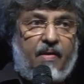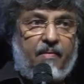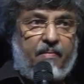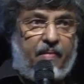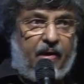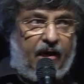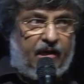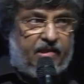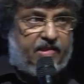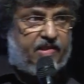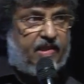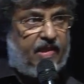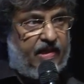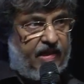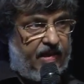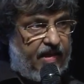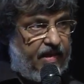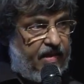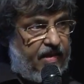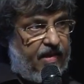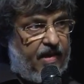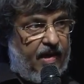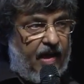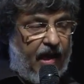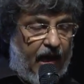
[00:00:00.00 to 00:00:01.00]

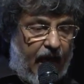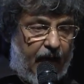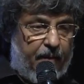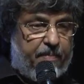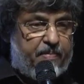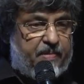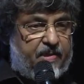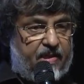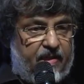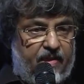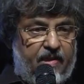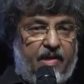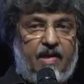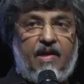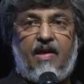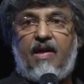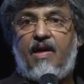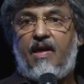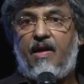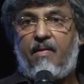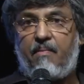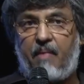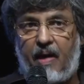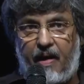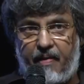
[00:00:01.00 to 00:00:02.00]
partially helped
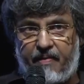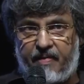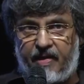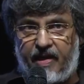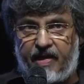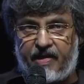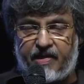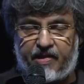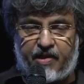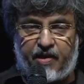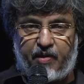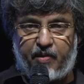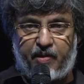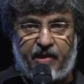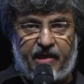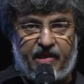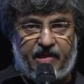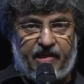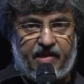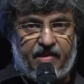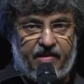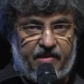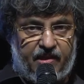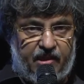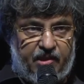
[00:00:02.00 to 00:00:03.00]
Bhavana in
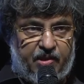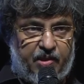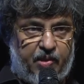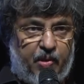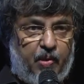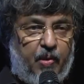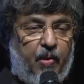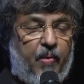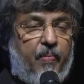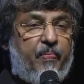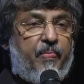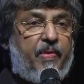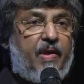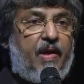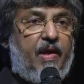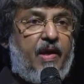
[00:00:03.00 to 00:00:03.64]
curating the show.